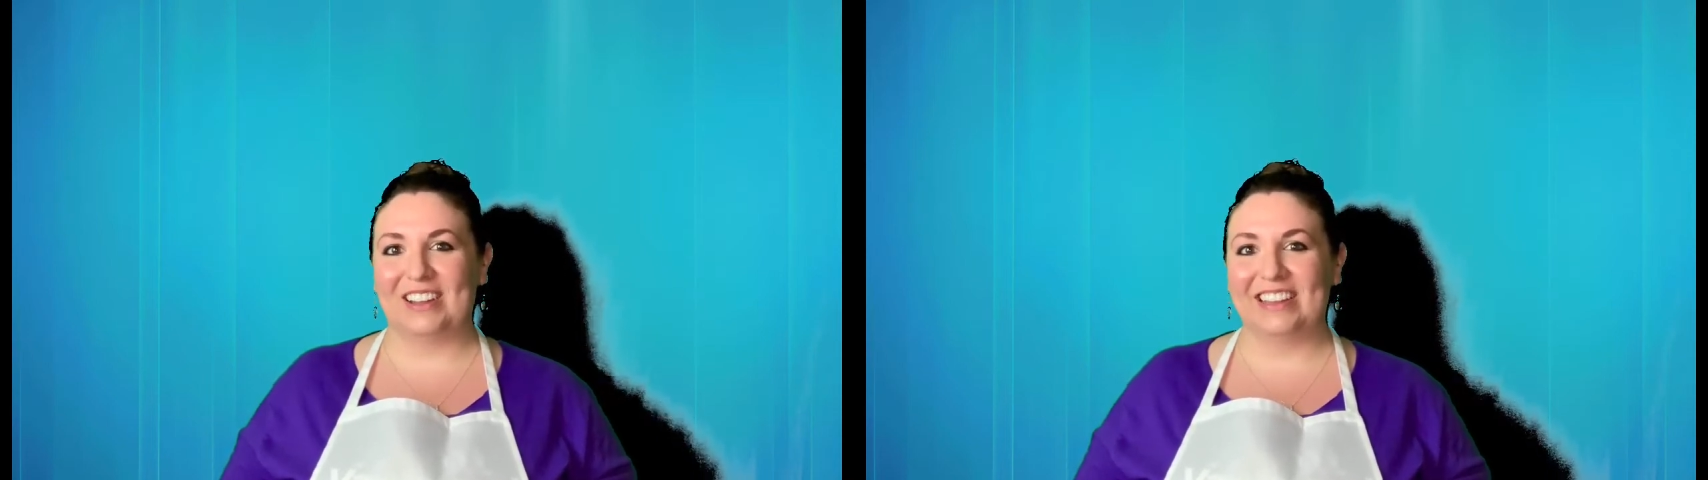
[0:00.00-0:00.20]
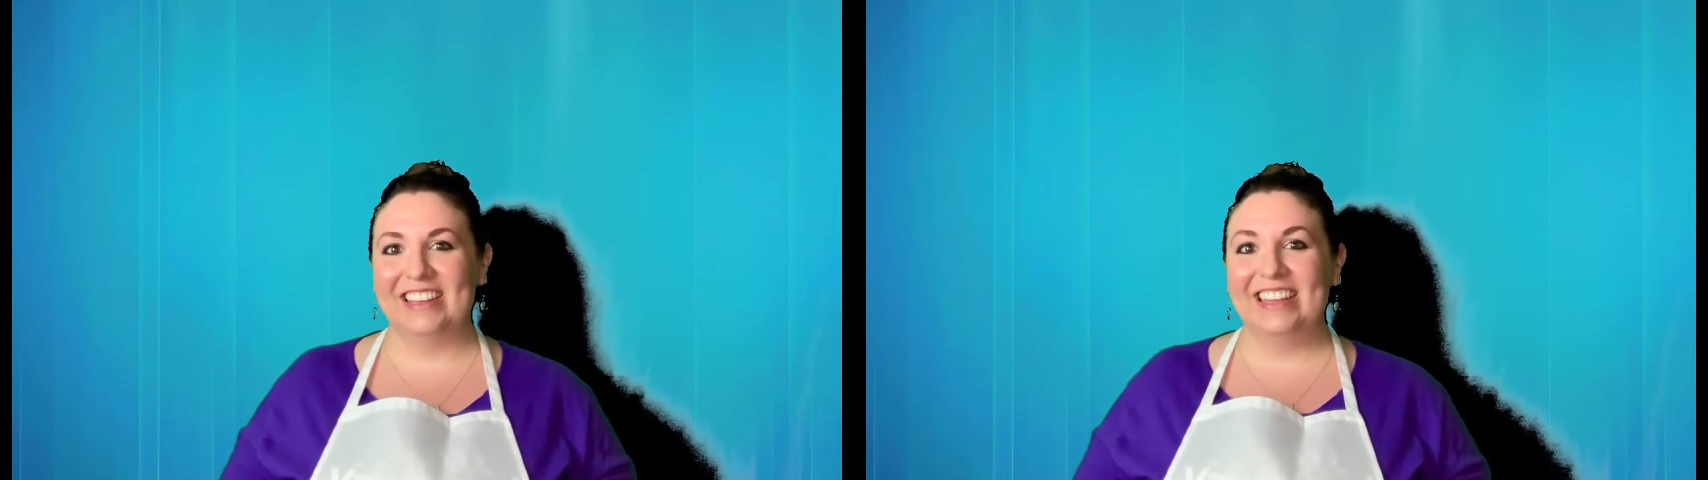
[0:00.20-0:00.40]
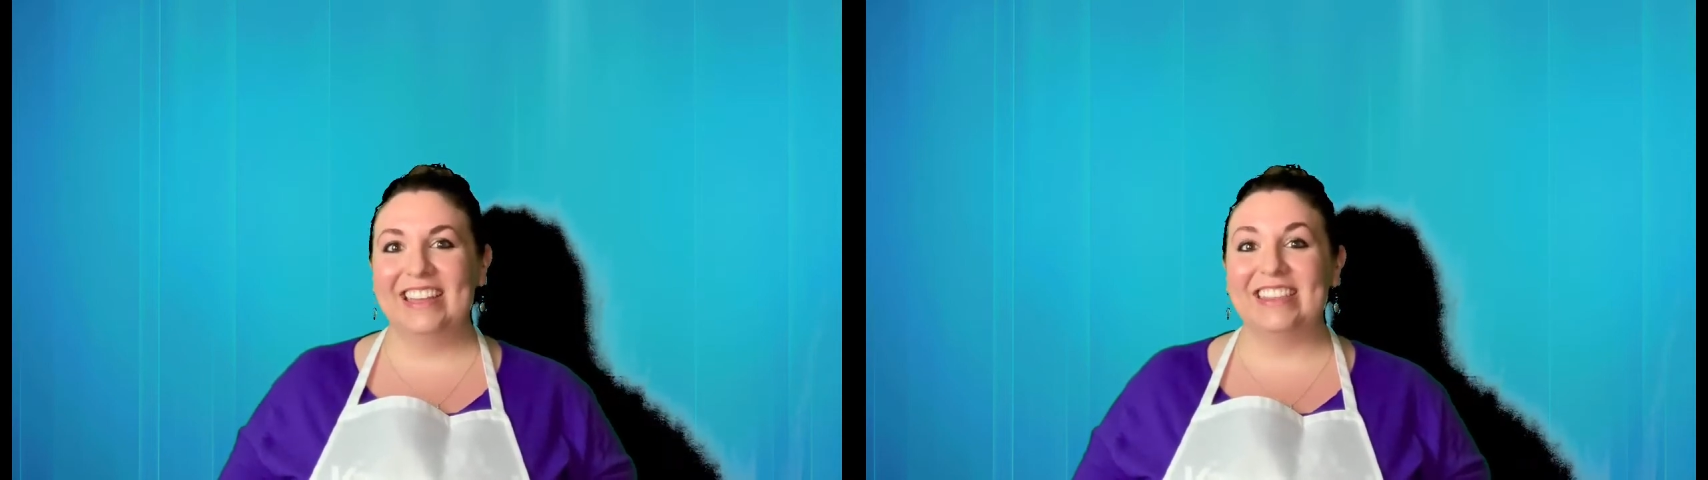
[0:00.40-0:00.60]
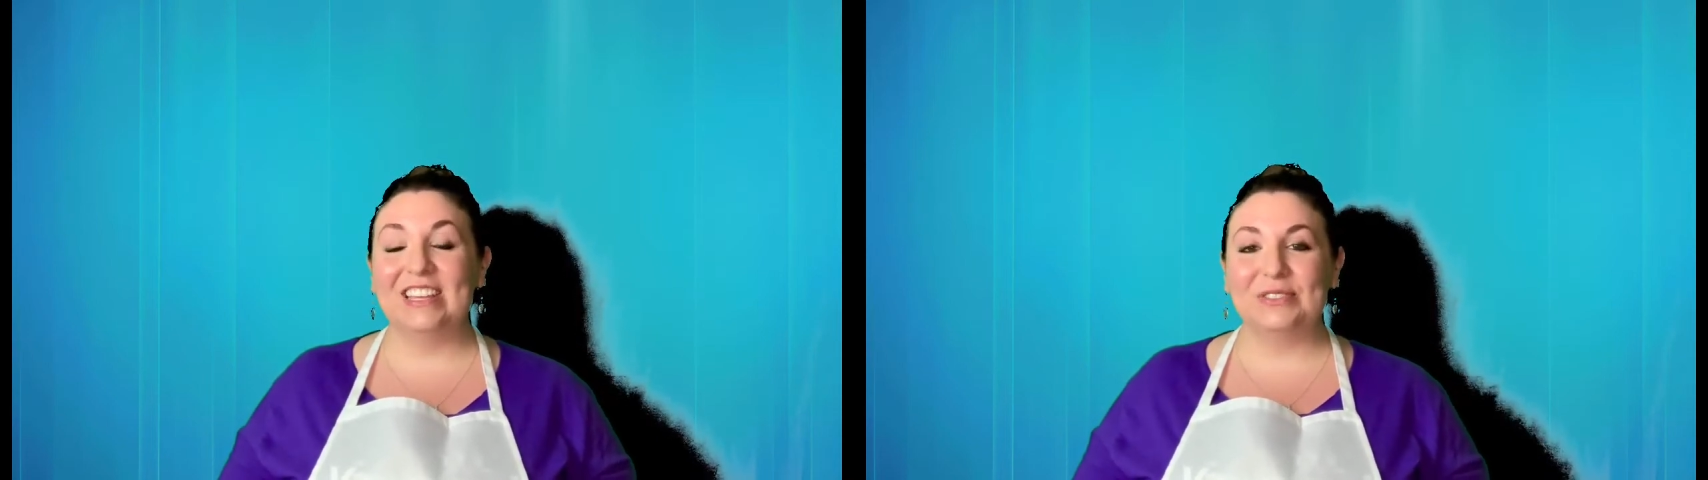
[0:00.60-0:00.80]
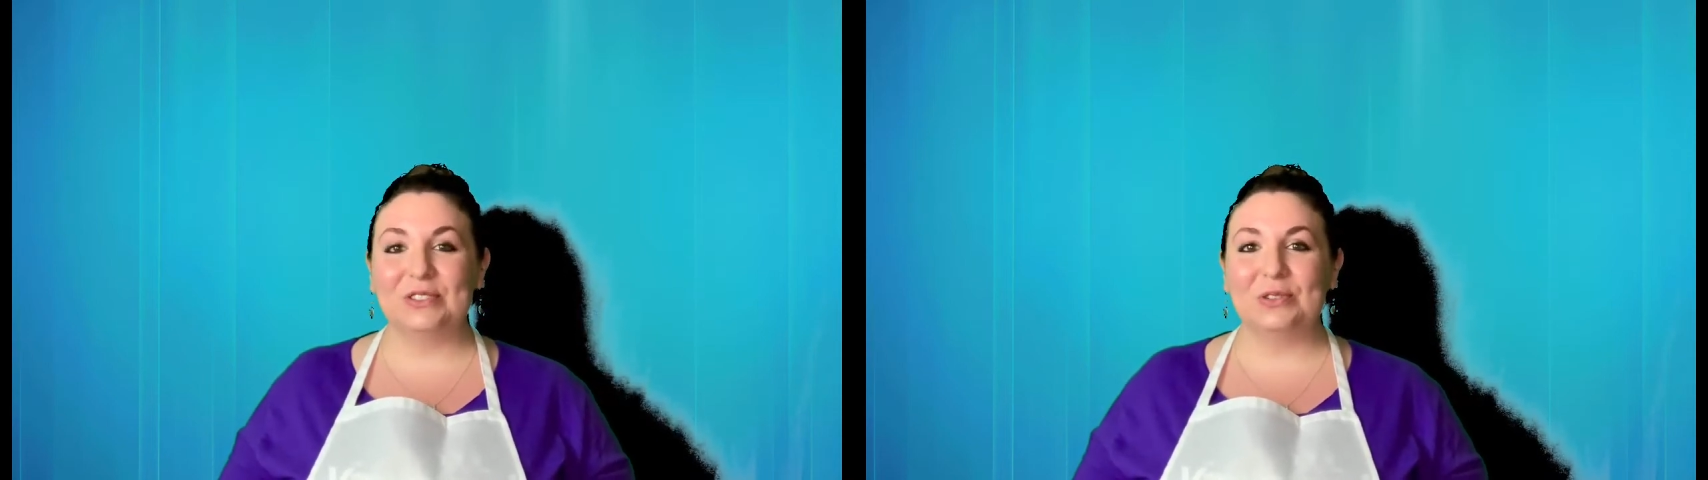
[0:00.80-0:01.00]
Hall.
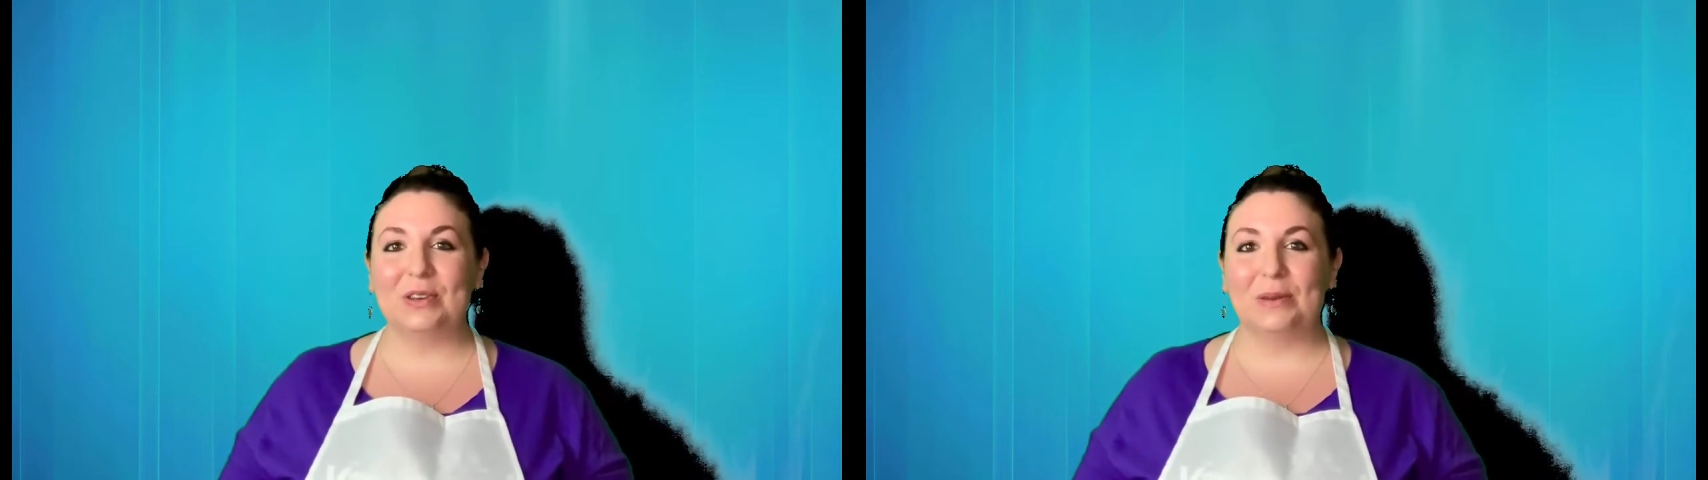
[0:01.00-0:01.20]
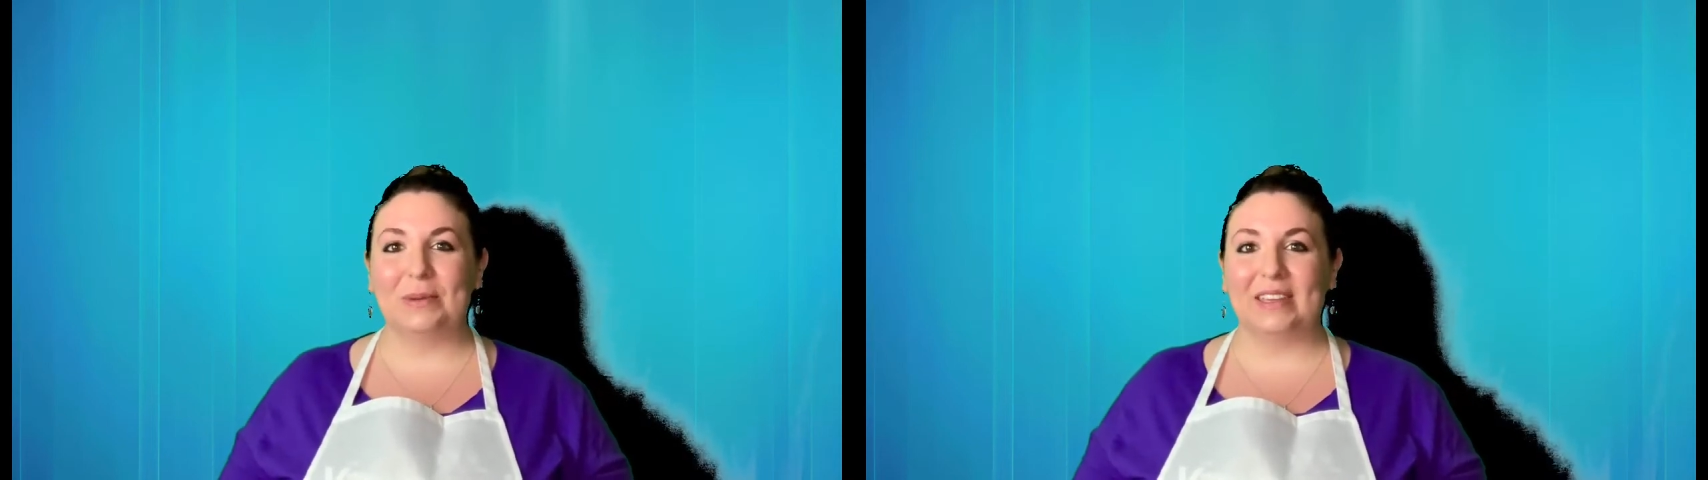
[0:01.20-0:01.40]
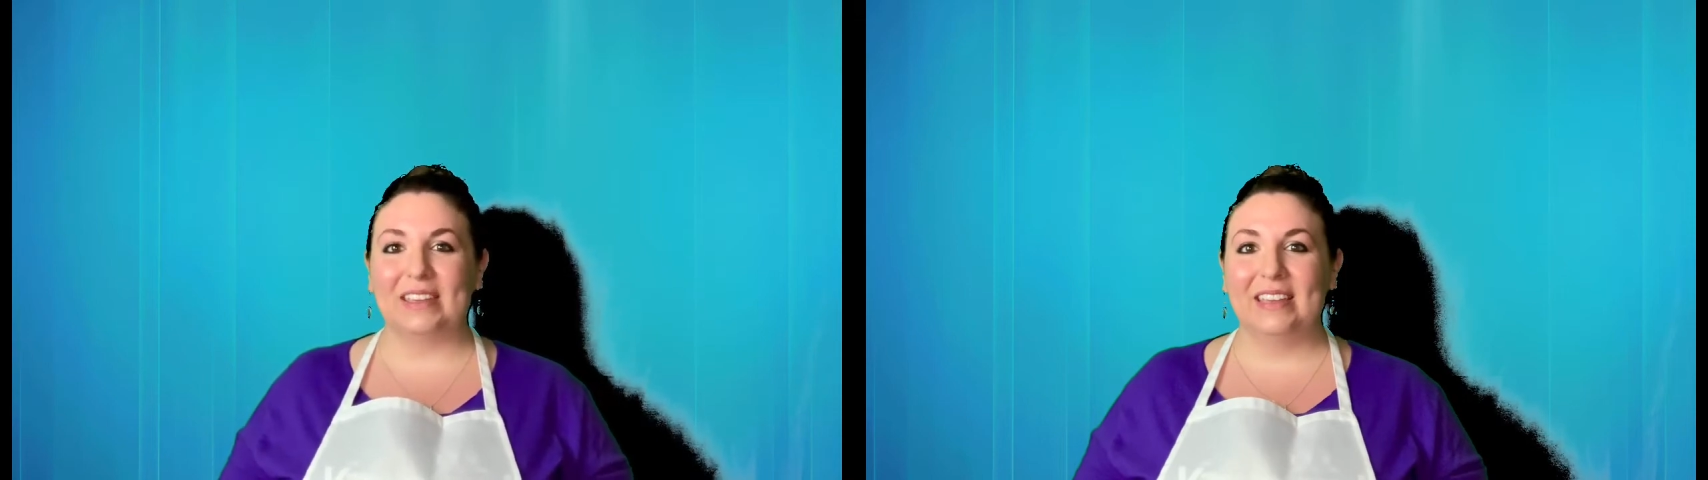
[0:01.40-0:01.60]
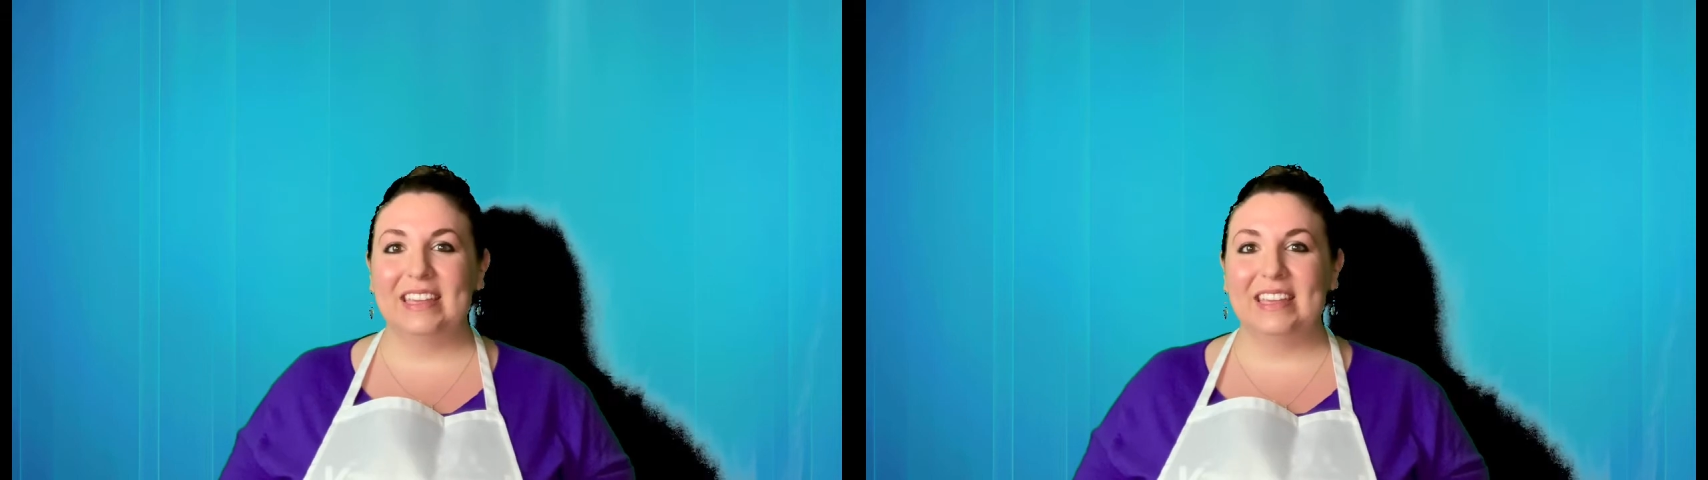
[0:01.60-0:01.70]
Thanks for joining me.